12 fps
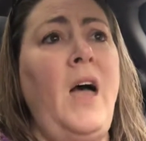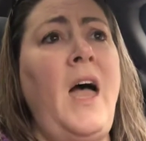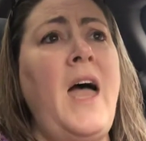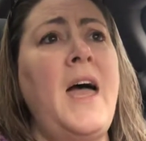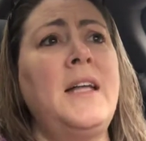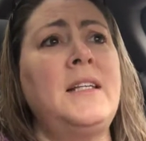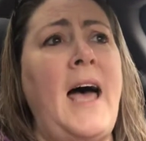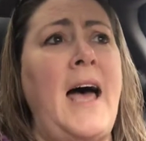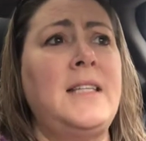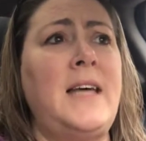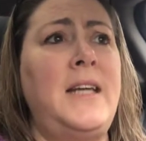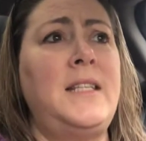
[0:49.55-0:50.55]
And
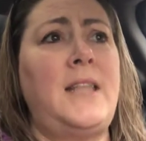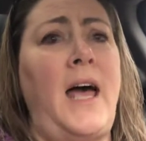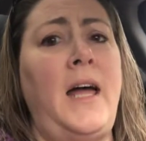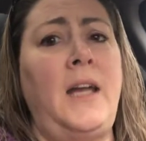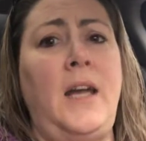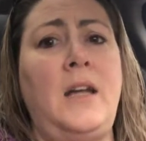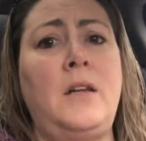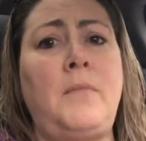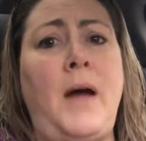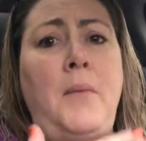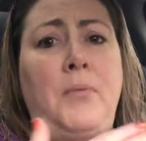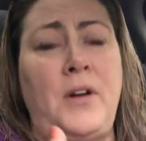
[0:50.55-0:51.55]
as I said in
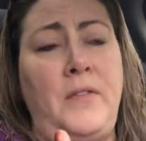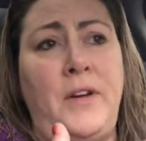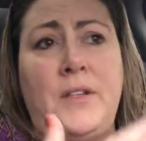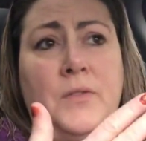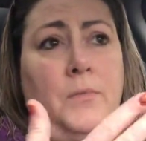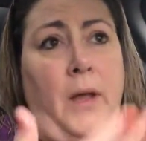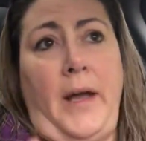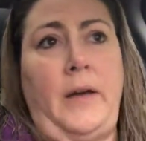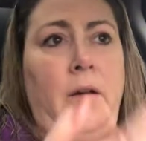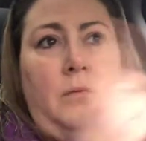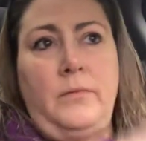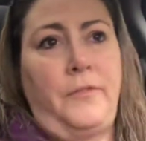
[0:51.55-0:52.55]
my previous,
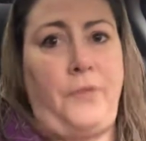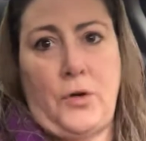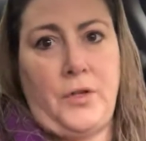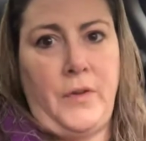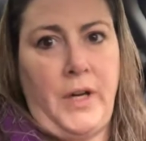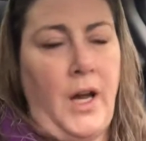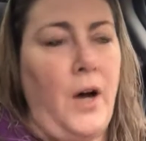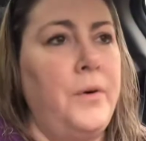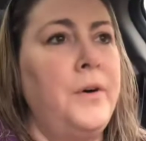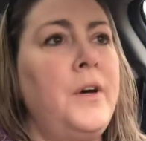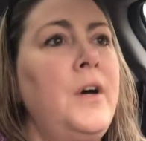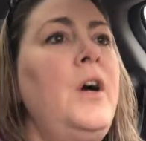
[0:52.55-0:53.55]
first video,
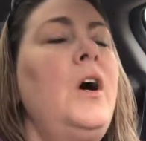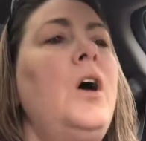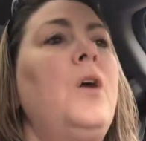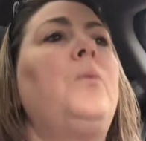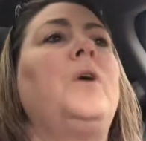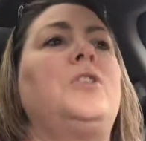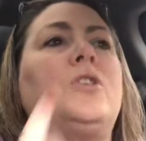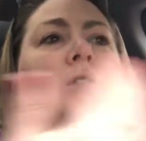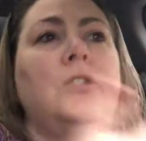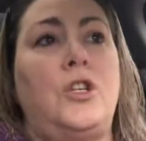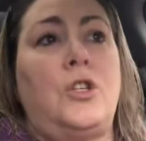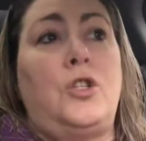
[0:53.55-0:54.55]
which is
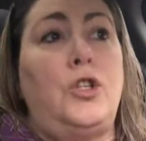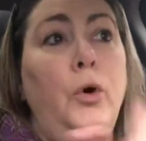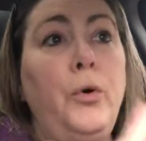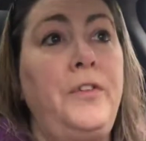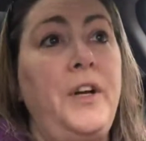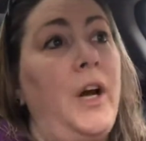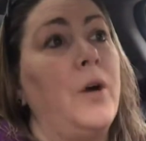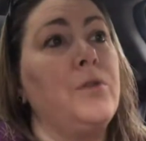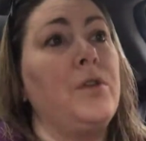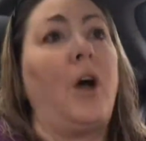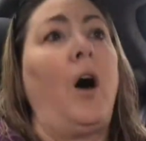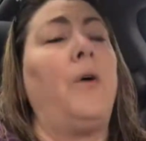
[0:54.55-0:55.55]
just 2
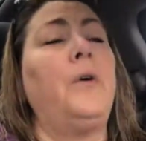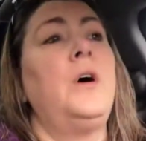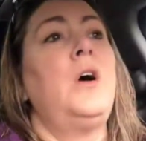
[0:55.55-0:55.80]
videos ago,